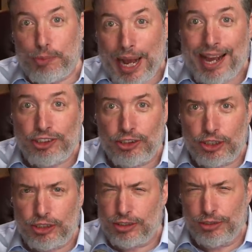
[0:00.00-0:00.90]

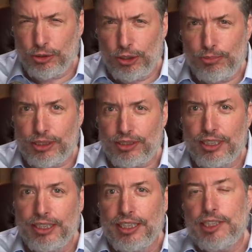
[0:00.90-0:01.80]
passages. It's enormous.
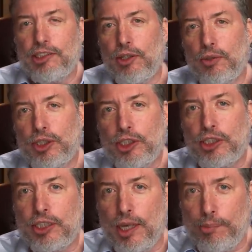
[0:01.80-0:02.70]
So
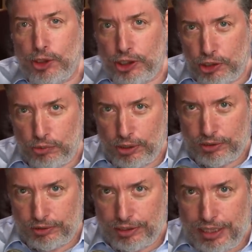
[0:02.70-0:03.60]

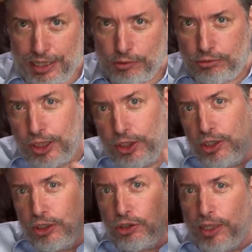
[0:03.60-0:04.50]
subsequent to that
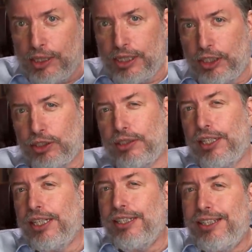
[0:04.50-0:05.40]
original translation,
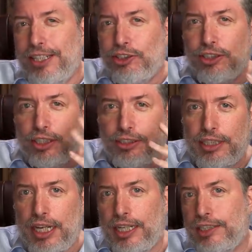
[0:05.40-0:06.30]
let's just
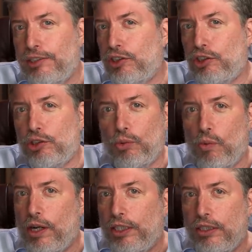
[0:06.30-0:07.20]
say
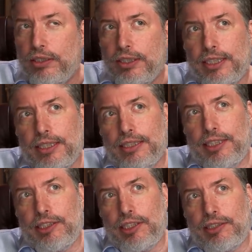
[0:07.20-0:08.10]
20,
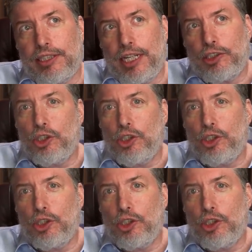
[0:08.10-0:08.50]
let's just say